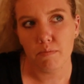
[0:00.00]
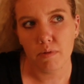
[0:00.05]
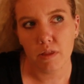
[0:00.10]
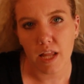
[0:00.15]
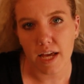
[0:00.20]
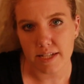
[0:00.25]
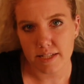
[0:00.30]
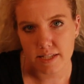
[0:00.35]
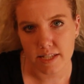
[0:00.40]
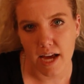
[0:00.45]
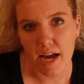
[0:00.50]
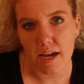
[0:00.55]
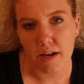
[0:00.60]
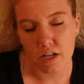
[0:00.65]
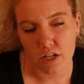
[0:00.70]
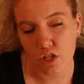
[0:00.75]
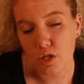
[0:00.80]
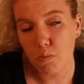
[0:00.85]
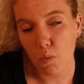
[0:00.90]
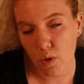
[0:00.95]
less time,
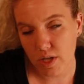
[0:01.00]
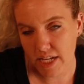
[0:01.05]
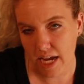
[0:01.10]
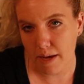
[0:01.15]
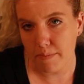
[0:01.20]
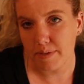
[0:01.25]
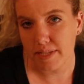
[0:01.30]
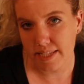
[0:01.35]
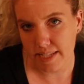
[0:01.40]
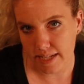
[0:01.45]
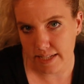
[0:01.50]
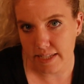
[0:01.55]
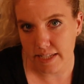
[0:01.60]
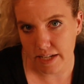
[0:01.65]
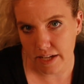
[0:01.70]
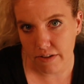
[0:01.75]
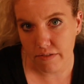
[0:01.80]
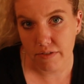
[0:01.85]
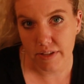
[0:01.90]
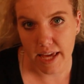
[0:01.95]
or it's more time
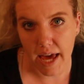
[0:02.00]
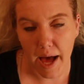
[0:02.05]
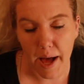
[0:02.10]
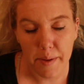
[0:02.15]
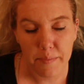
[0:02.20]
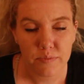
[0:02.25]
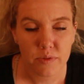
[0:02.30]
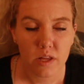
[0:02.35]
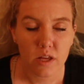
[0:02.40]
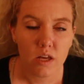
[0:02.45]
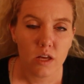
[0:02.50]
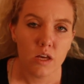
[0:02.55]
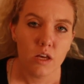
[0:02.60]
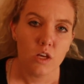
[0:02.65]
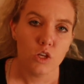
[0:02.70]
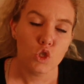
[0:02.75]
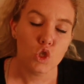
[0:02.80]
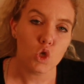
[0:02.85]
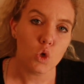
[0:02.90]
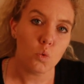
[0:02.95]
sensitive, yeah?
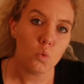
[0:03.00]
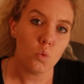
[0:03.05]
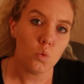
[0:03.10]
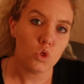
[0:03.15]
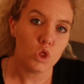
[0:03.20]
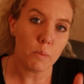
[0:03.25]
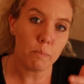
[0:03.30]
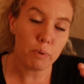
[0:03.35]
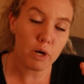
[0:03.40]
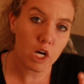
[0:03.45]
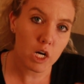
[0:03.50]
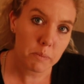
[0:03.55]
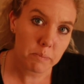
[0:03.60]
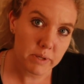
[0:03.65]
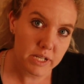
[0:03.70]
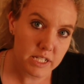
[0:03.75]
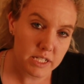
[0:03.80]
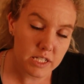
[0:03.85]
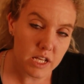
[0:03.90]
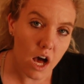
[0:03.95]
So the
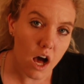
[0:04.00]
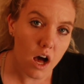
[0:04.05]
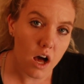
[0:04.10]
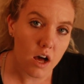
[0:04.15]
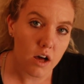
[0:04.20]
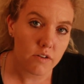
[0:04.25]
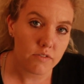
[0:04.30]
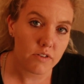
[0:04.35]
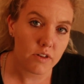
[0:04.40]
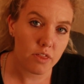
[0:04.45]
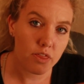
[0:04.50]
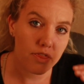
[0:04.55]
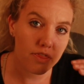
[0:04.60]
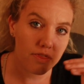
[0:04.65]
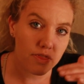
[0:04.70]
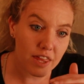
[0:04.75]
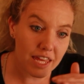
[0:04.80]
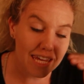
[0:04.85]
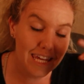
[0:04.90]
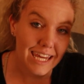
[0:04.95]
purpose of
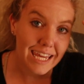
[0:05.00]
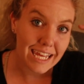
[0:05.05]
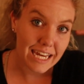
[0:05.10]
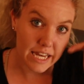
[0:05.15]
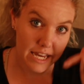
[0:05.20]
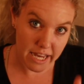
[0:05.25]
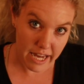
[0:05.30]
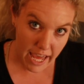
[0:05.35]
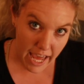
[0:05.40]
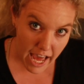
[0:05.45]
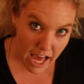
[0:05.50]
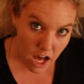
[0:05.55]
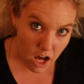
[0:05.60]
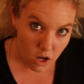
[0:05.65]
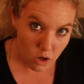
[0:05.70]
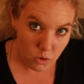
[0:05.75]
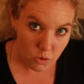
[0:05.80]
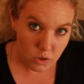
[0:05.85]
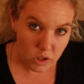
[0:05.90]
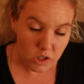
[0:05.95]
thinking
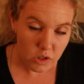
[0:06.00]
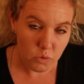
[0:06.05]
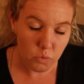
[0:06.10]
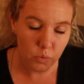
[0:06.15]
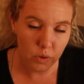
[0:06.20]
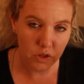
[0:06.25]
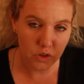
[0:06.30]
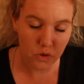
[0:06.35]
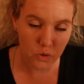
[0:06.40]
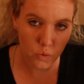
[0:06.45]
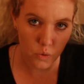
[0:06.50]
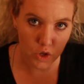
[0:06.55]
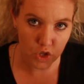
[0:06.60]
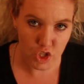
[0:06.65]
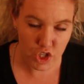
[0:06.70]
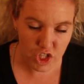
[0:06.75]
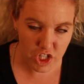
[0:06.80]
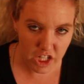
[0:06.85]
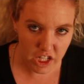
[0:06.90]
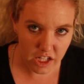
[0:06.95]
now with your
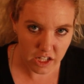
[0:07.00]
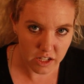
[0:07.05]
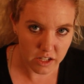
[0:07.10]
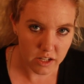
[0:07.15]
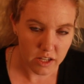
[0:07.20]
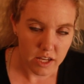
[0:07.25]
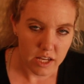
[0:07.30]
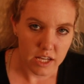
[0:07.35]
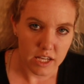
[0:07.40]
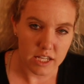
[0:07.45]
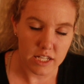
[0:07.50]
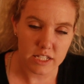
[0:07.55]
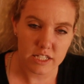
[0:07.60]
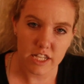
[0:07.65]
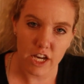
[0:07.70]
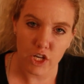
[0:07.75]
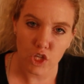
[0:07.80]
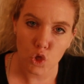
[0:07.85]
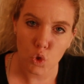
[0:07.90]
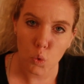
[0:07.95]
sheet is
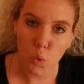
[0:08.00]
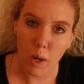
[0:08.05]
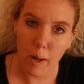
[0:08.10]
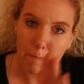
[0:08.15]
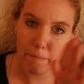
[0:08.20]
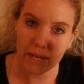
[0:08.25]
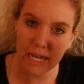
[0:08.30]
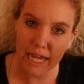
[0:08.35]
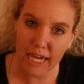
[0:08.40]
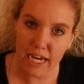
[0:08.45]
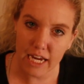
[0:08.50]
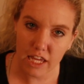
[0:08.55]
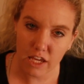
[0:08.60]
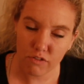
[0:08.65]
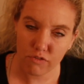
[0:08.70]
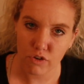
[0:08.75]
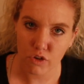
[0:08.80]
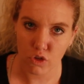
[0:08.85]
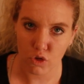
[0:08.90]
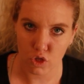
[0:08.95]
that you are
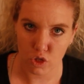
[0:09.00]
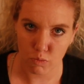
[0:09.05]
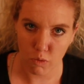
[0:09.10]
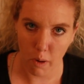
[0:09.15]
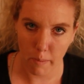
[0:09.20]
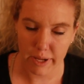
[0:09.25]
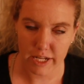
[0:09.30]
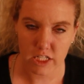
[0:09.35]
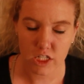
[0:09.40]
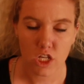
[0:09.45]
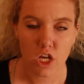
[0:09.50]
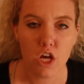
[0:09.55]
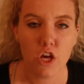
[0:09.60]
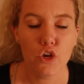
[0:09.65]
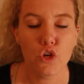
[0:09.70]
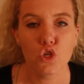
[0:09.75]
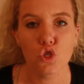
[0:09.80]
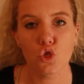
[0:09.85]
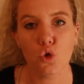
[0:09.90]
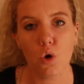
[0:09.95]
planning for those moments.
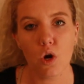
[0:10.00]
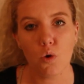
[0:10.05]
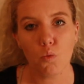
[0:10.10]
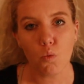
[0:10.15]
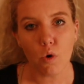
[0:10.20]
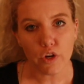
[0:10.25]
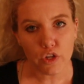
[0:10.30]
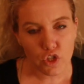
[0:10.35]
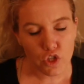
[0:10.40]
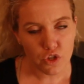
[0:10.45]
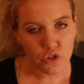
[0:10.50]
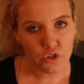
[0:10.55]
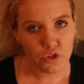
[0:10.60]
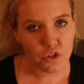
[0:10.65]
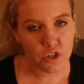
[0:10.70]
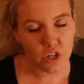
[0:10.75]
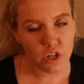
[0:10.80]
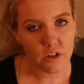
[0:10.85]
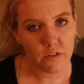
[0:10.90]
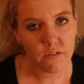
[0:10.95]
So I want you to
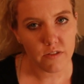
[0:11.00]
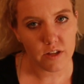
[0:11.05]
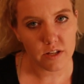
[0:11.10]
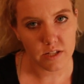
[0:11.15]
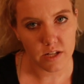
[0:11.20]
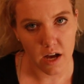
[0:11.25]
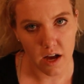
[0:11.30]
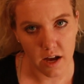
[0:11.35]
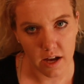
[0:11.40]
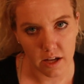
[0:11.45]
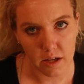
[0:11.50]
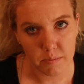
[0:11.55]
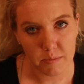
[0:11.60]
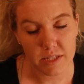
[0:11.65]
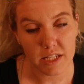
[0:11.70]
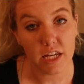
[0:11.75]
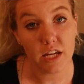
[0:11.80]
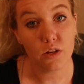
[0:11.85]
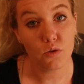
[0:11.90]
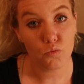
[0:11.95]
think of the
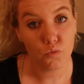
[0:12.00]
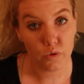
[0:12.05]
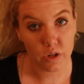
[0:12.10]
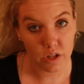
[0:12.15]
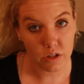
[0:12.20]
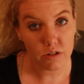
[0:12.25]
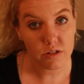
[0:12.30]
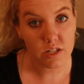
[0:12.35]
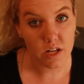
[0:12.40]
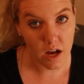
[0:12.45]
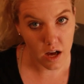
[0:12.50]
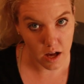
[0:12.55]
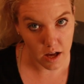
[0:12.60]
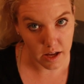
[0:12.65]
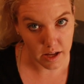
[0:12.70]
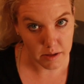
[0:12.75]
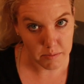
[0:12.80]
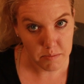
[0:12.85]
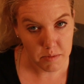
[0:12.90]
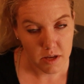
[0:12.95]
times in real
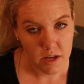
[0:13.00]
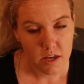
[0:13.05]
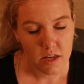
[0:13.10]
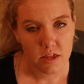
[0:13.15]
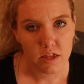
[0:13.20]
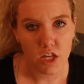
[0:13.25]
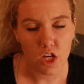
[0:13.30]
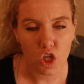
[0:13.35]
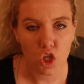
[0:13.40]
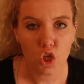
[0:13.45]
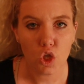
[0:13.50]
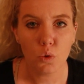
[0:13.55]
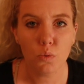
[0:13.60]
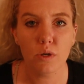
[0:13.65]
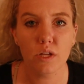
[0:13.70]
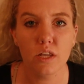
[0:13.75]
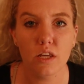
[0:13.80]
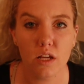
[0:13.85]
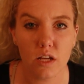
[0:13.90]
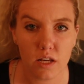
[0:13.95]
time that you
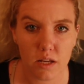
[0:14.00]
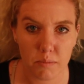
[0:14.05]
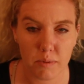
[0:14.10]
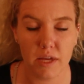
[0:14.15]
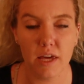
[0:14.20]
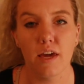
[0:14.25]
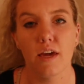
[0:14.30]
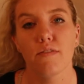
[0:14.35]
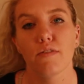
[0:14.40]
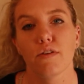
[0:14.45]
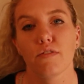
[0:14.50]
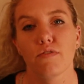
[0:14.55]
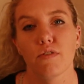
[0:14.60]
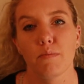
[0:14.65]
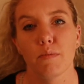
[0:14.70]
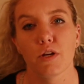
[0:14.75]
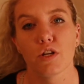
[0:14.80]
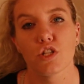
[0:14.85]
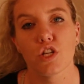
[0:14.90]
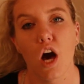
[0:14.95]
would need a behavior
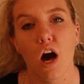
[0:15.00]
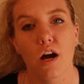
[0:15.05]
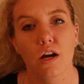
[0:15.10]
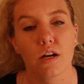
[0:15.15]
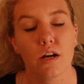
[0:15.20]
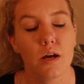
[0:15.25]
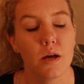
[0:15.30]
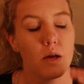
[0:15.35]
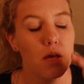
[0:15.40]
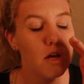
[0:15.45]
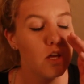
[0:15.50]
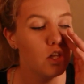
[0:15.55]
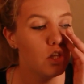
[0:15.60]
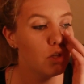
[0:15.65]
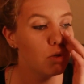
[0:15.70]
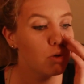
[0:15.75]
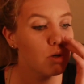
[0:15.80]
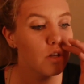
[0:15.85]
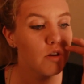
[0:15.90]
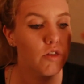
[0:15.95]
from your dog.
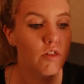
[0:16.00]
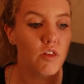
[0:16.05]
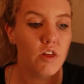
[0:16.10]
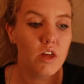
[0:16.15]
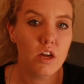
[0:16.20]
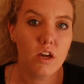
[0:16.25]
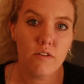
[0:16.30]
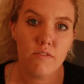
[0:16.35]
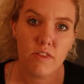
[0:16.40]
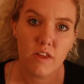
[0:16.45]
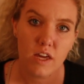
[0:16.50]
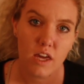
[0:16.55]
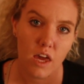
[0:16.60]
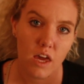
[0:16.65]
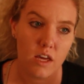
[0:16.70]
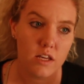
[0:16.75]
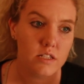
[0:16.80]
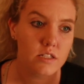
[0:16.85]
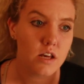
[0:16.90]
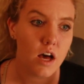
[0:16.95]
You could think of the
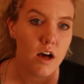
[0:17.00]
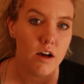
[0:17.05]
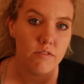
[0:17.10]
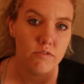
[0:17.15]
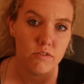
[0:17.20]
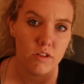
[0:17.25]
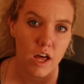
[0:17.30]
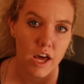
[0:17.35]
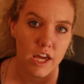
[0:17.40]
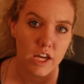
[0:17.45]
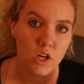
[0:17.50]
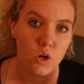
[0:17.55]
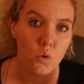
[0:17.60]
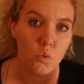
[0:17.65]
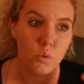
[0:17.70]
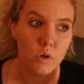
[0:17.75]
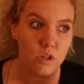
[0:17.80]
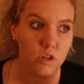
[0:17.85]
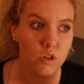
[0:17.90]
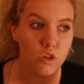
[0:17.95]
case of like
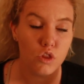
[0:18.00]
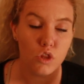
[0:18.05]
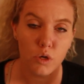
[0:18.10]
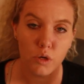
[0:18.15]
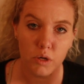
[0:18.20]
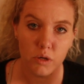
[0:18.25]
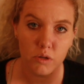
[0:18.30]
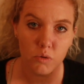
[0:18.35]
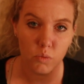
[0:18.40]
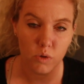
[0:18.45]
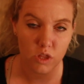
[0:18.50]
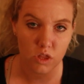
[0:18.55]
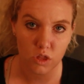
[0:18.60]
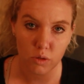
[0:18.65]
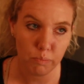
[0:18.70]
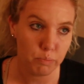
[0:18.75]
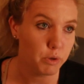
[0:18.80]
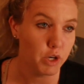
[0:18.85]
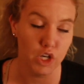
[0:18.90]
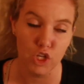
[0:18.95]
with the
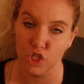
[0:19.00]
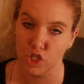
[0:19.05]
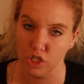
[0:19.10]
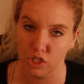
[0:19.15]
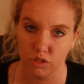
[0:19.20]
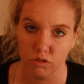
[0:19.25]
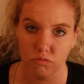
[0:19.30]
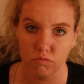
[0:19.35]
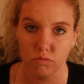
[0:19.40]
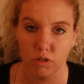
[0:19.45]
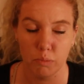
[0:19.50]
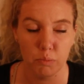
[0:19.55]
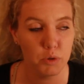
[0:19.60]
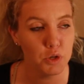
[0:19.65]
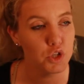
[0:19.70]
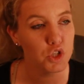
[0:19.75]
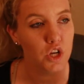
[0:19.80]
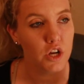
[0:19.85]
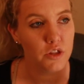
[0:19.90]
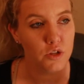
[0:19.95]
bush
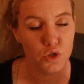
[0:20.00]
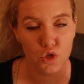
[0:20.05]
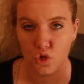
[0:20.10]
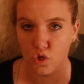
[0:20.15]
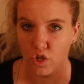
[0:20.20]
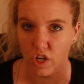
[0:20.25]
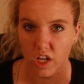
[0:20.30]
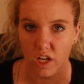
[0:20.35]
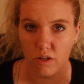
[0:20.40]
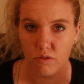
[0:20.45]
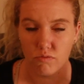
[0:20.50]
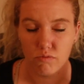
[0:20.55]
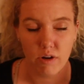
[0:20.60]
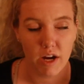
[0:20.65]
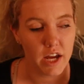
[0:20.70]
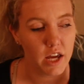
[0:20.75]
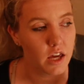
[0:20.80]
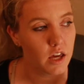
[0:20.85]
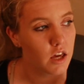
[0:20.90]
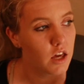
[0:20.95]
on the street,
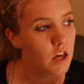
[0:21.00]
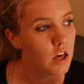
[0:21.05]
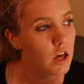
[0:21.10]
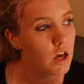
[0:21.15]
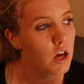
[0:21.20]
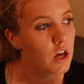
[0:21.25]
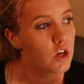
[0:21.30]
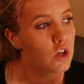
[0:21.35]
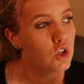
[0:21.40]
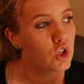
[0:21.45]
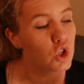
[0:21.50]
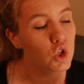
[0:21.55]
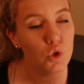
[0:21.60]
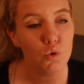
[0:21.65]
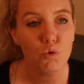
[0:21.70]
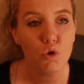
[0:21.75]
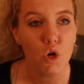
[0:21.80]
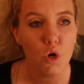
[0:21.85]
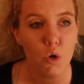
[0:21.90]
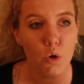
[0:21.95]
right?
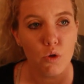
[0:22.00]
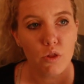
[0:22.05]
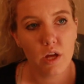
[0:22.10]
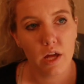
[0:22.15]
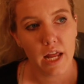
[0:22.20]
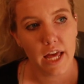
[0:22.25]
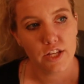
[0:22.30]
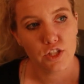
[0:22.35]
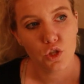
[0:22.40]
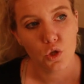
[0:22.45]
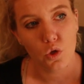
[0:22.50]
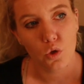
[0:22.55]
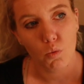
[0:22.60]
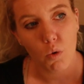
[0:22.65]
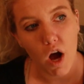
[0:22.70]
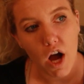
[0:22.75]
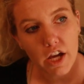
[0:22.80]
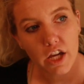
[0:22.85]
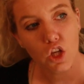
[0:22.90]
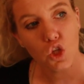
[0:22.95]
You know that as you're
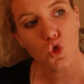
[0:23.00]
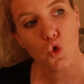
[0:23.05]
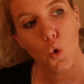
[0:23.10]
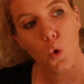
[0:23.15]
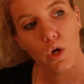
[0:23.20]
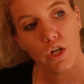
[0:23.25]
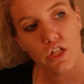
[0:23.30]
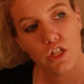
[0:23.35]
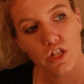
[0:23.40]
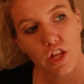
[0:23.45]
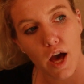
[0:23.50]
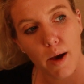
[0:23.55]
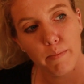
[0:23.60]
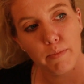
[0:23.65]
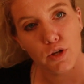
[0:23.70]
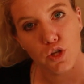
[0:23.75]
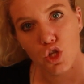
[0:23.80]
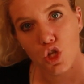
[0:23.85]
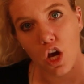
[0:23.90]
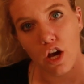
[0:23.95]
walking towards that
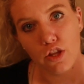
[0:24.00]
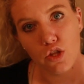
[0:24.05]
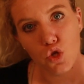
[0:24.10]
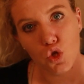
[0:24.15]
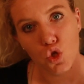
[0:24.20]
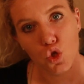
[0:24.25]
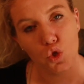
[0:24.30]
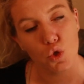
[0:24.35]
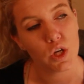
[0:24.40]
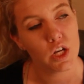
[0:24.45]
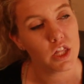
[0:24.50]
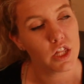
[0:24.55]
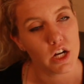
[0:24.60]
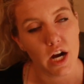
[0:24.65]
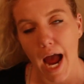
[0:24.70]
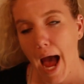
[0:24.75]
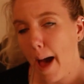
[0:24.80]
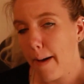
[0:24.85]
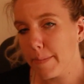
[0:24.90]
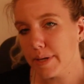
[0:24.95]
bush on the street,
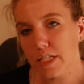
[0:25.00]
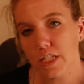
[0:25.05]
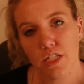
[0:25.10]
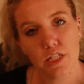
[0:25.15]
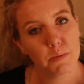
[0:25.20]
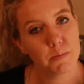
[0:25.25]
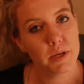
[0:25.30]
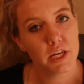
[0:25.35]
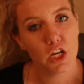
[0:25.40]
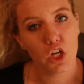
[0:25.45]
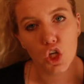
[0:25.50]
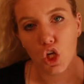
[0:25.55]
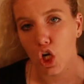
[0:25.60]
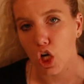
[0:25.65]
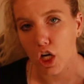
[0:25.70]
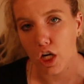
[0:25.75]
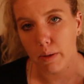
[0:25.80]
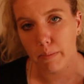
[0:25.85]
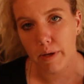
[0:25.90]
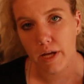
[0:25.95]
there happens to be a
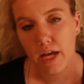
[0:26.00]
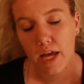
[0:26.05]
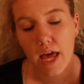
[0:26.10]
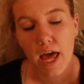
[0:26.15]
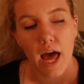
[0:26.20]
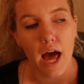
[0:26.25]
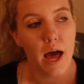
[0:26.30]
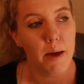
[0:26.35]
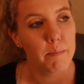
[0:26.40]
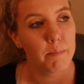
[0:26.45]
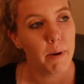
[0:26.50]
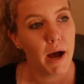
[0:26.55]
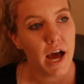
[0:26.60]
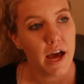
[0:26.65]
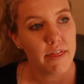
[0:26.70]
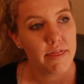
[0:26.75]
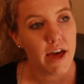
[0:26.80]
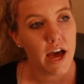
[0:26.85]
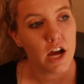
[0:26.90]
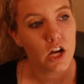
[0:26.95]
curb. And
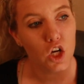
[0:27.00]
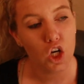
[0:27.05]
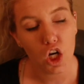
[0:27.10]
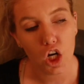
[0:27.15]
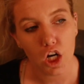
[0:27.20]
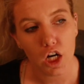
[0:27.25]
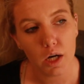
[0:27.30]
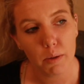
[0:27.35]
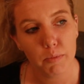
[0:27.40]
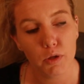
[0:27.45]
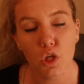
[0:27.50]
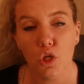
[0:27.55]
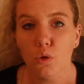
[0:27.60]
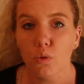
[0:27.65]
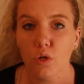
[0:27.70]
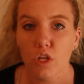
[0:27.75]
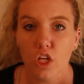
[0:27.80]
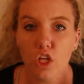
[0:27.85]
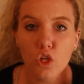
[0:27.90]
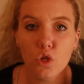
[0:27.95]
by that curb,
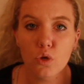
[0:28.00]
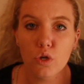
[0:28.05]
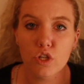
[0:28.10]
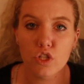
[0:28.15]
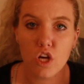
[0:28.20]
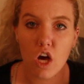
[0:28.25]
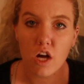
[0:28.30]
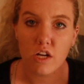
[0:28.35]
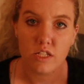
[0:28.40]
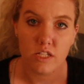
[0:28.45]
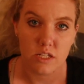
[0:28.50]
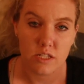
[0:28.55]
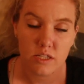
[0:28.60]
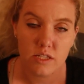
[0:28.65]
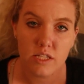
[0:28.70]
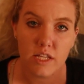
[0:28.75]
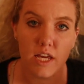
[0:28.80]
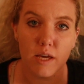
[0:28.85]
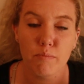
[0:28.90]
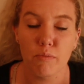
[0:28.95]
you need your dog to
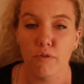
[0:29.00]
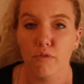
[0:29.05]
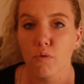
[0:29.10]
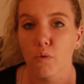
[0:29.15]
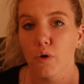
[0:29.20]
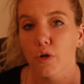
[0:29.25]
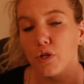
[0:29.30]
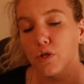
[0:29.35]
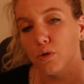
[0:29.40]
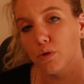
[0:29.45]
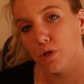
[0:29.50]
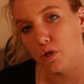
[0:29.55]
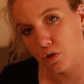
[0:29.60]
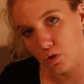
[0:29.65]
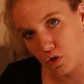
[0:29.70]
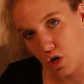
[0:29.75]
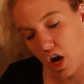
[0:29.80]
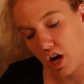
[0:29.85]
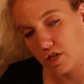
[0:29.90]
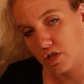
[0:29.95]
sit before you
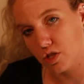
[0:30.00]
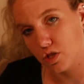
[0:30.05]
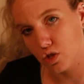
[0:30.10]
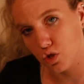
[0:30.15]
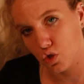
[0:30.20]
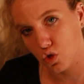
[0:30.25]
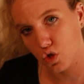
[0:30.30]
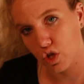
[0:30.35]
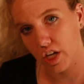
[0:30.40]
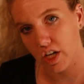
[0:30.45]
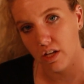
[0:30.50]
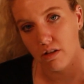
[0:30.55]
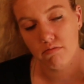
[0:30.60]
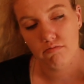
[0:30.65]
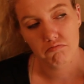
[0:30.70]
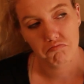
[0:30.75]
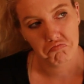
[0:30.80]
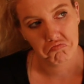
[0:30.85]
can cross the street.